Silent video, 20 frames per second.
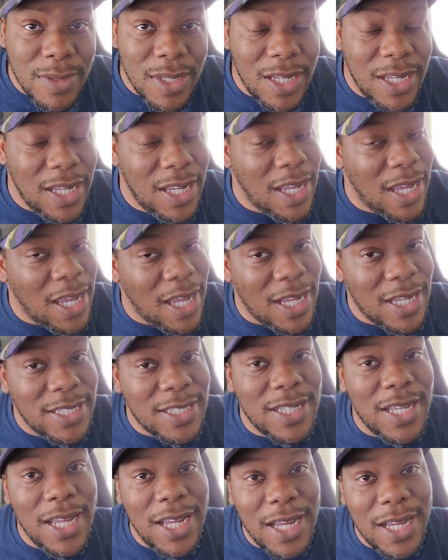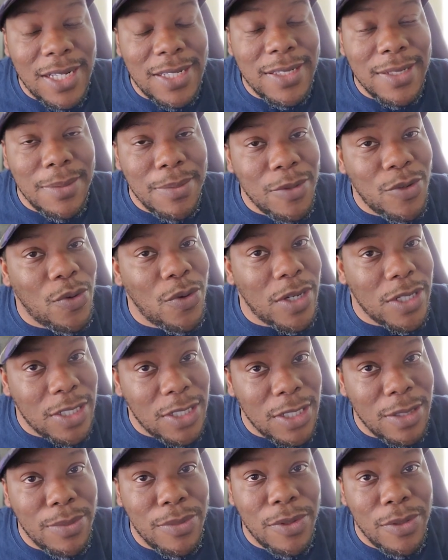He has had some
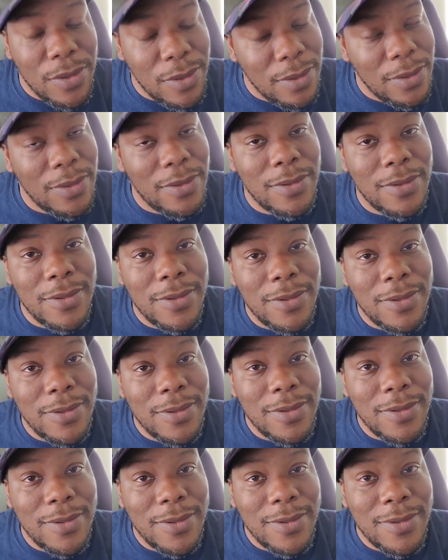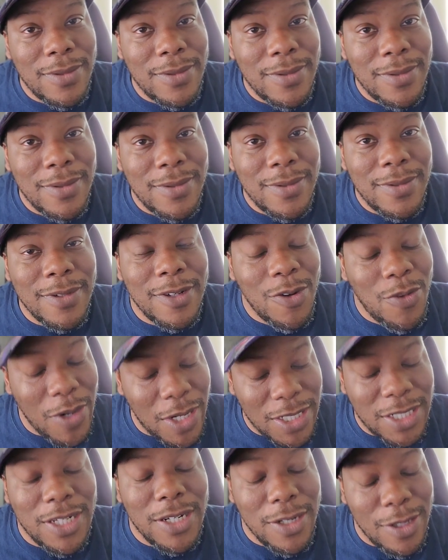questionable,
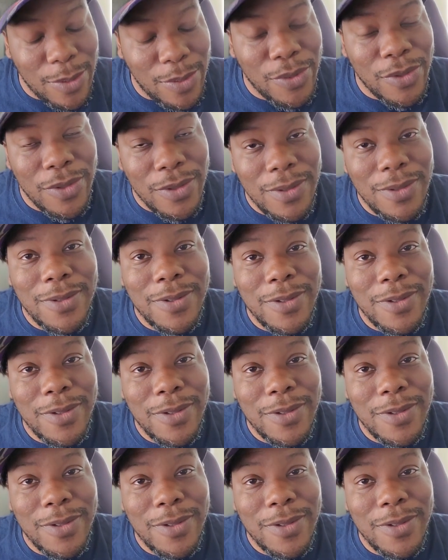questionable